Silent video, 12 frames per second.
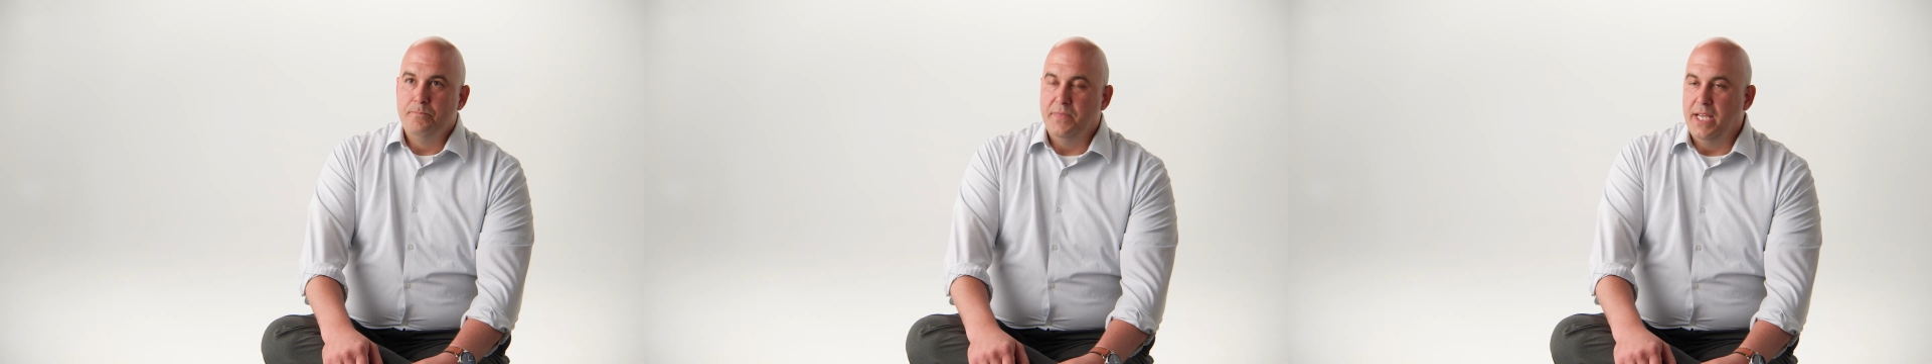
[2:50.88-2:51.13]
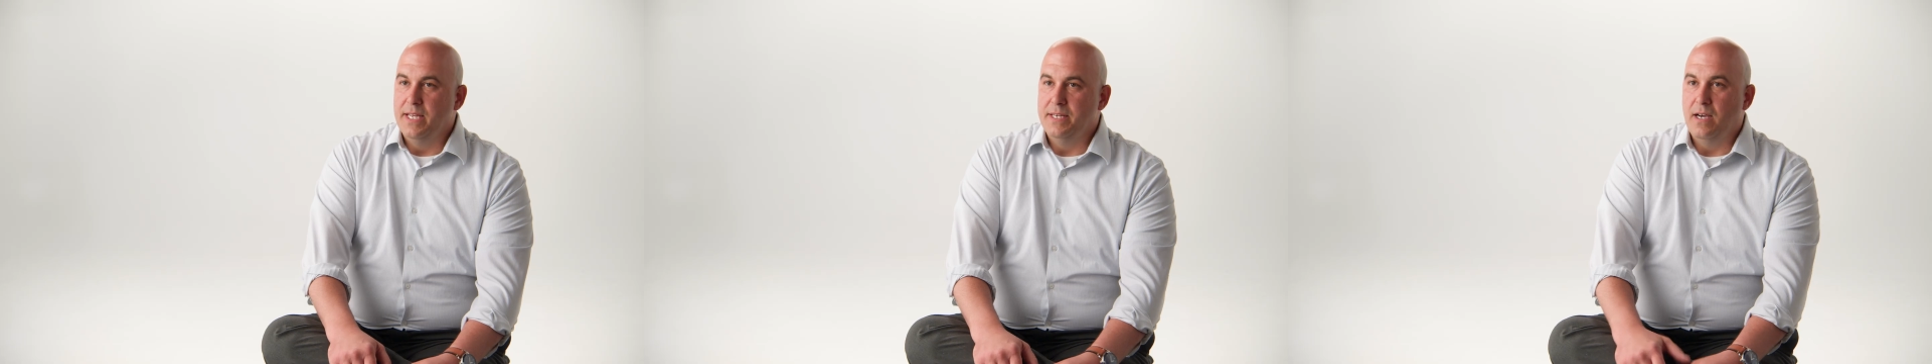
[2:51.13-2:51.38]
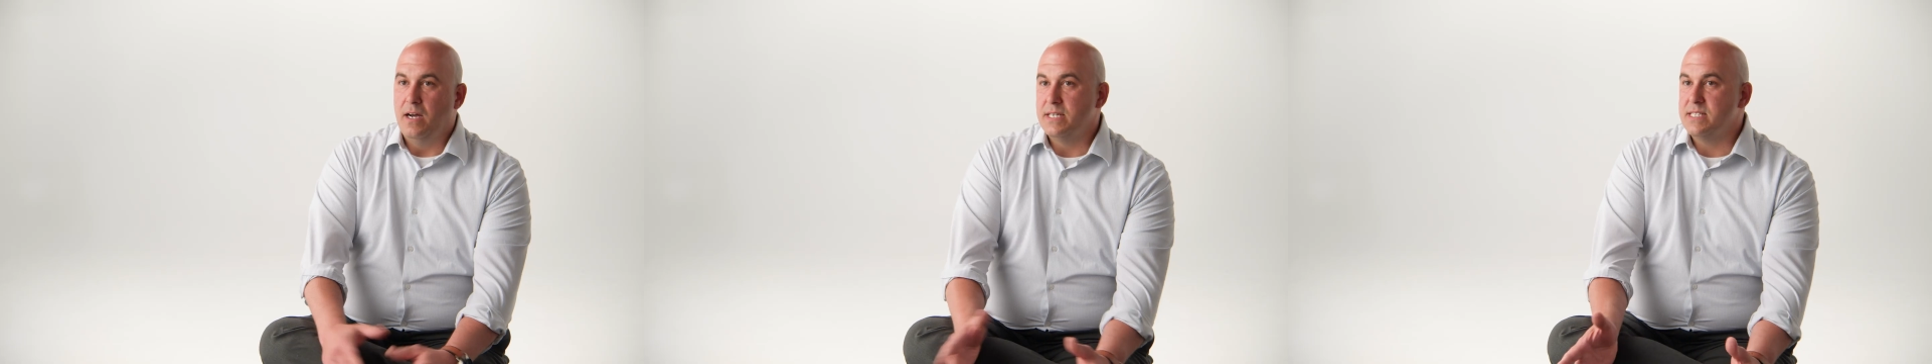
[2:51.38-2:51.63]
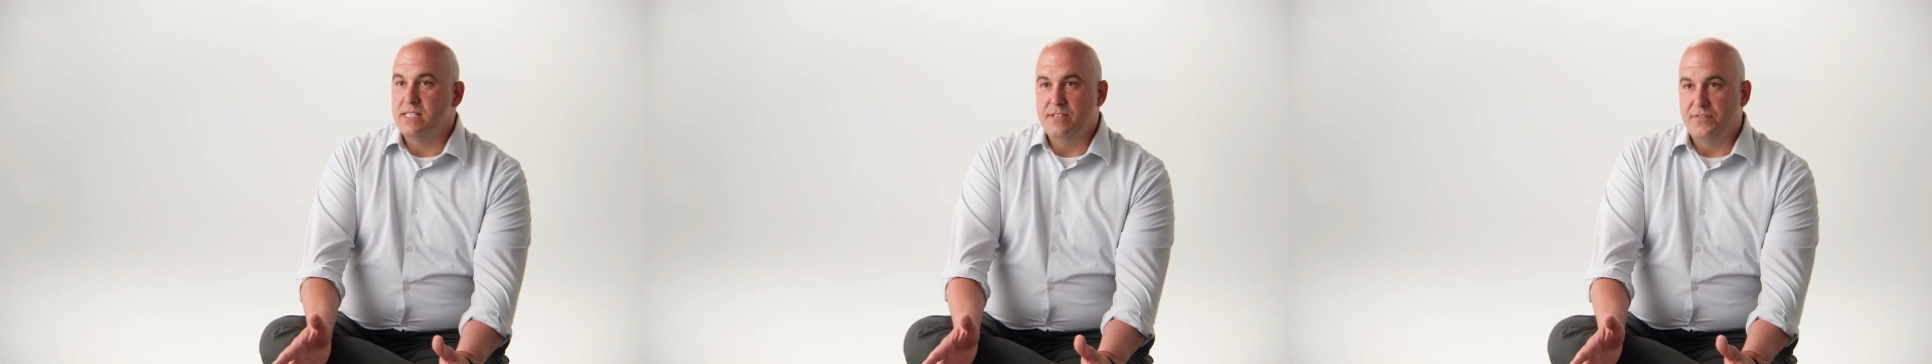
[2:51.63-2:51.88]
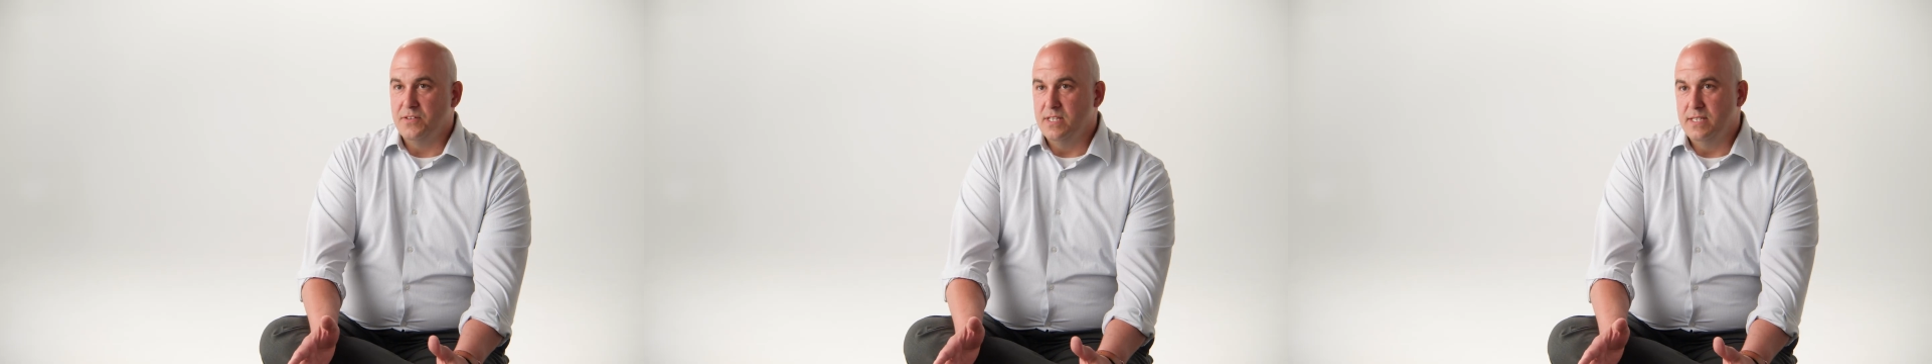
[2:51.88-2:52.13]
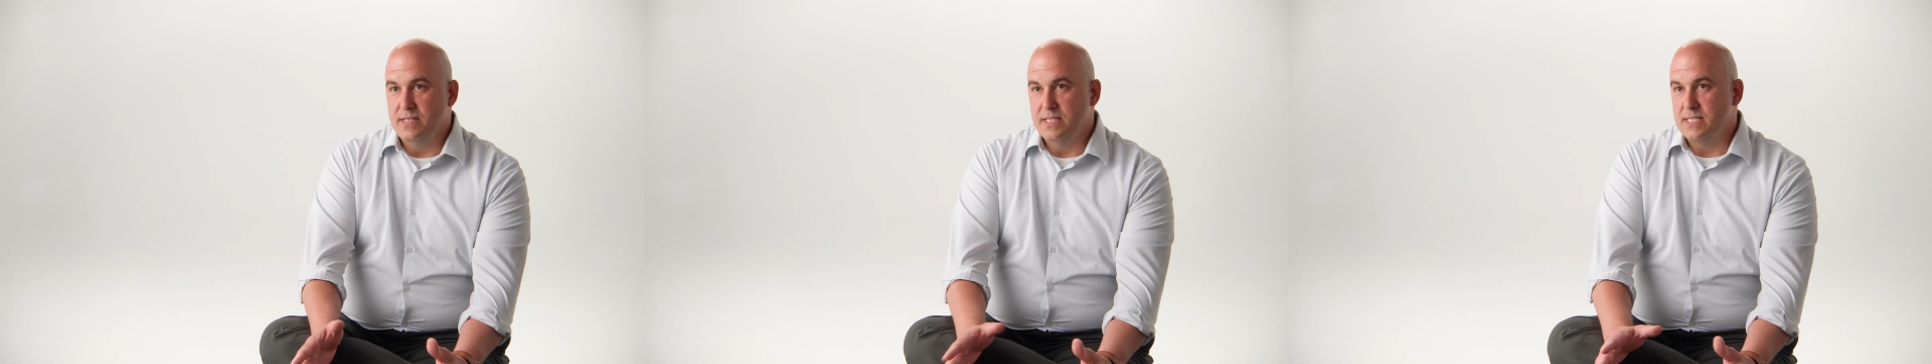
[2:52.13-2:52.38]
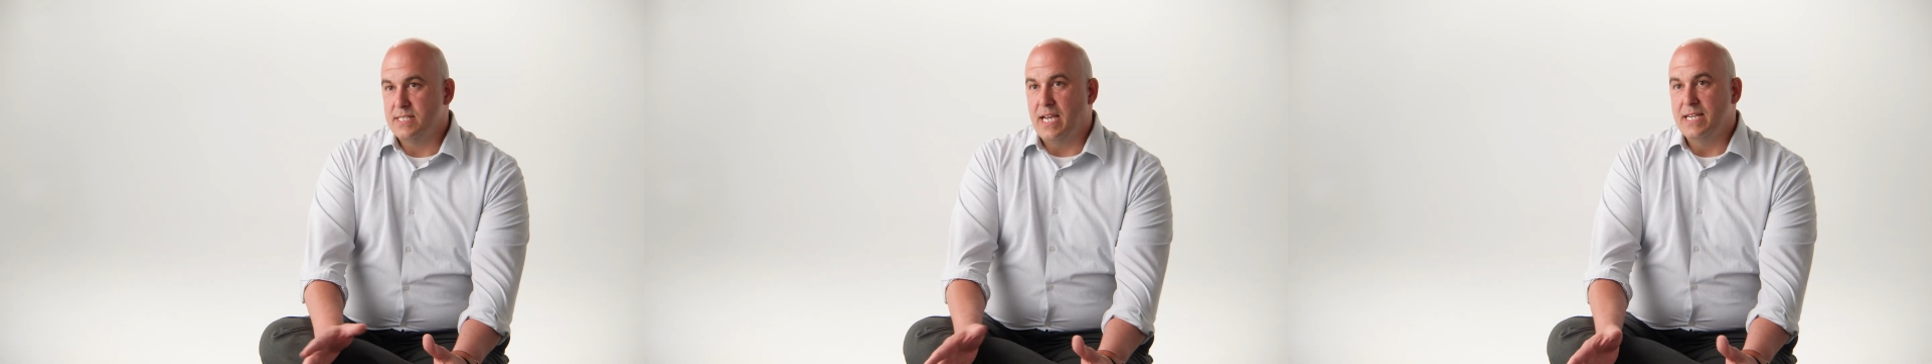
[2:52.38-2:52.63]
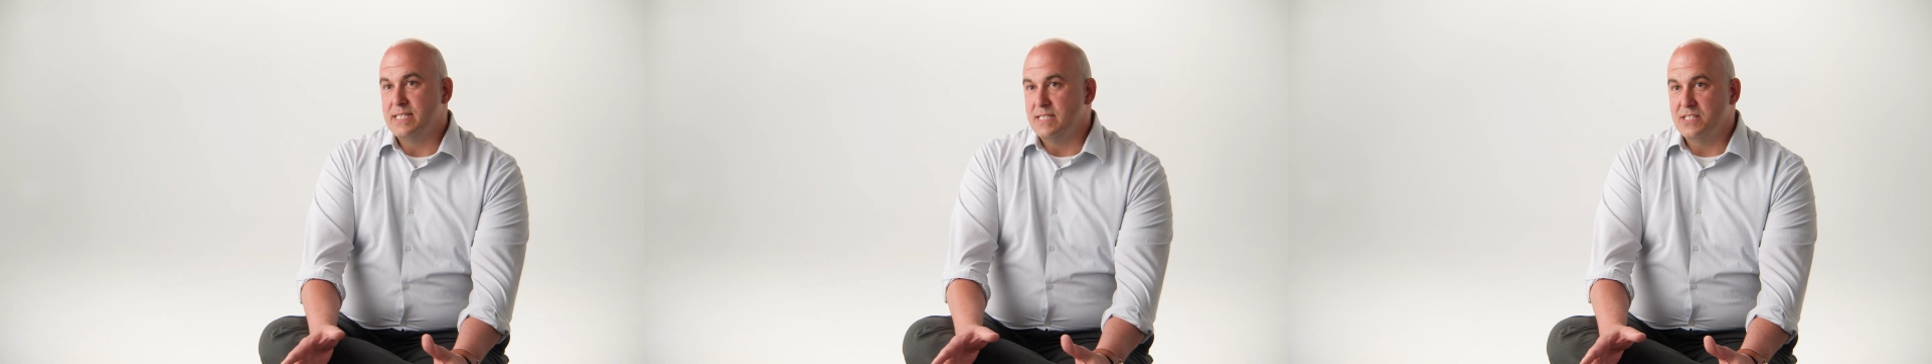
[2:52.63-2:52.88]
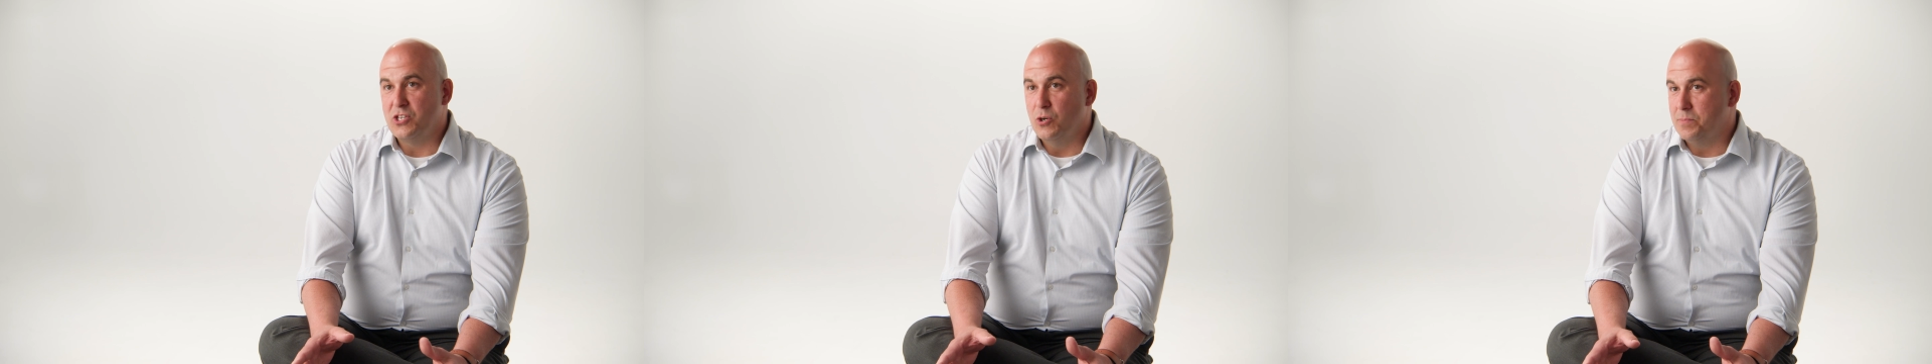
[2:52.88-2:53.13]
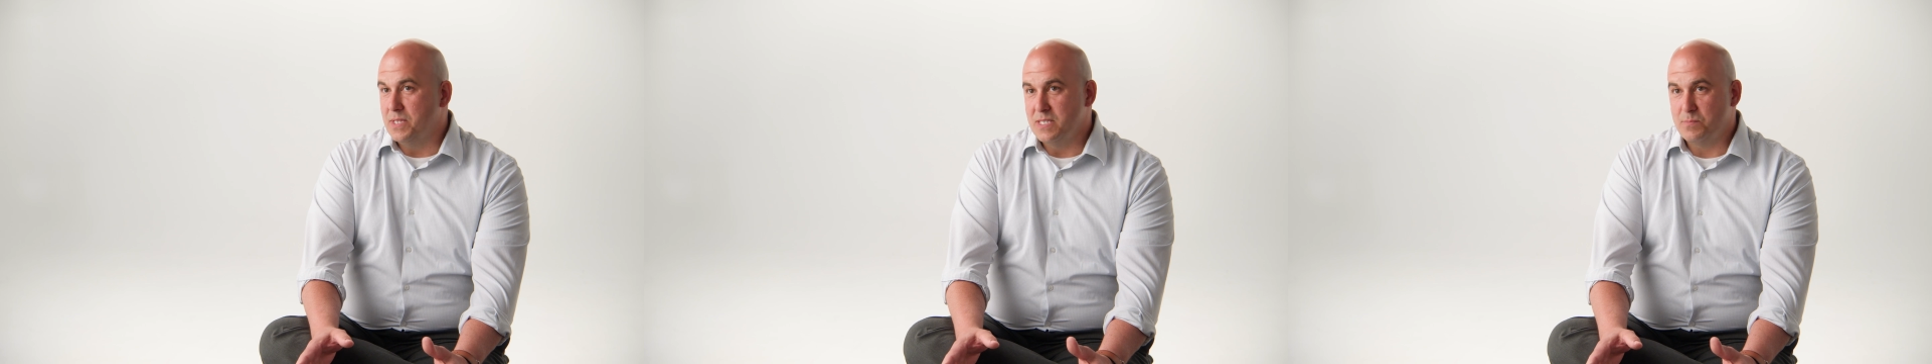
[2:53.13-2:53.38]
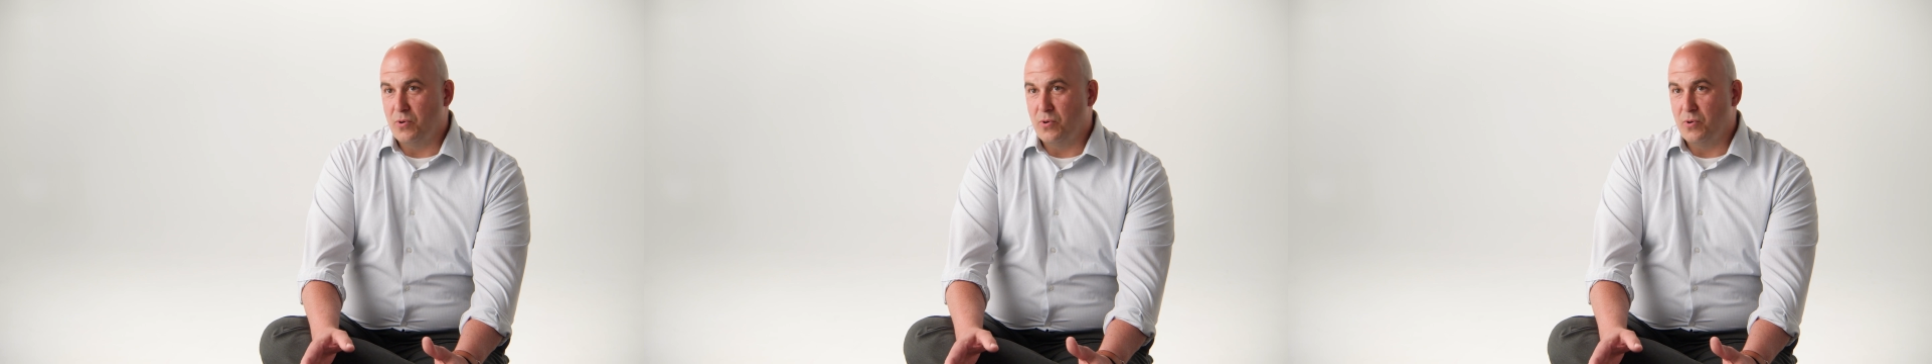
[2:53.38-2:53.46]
And honestly, for the size and scope of this